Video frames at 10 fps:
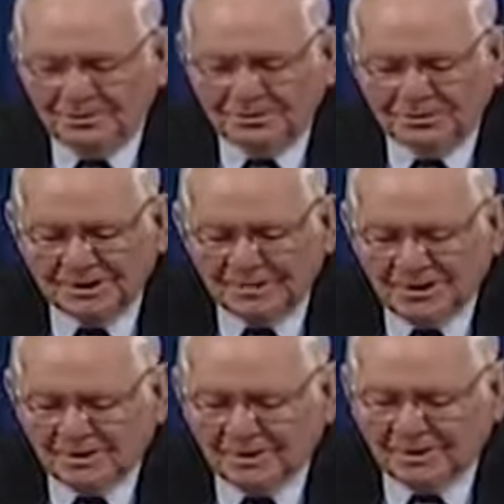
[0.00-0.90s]
You see,
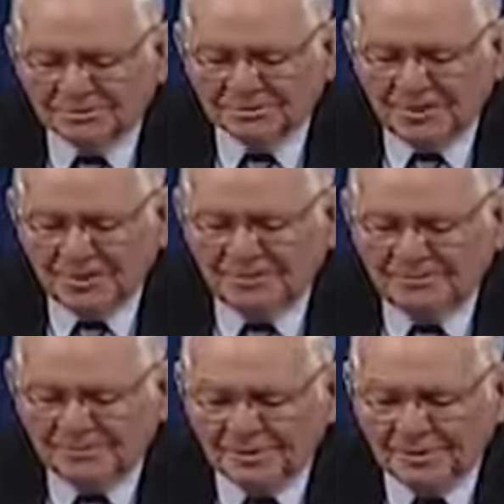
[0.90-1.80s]
my
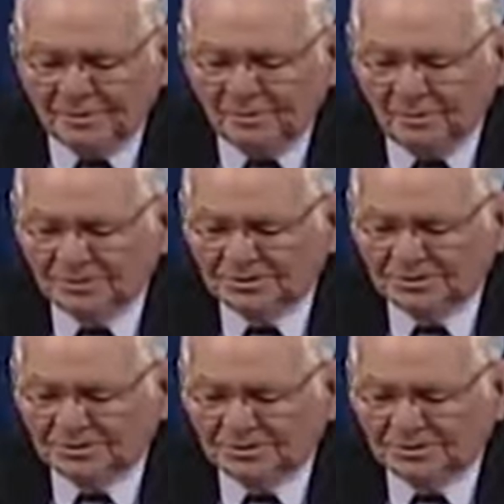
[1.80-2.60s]
grandson was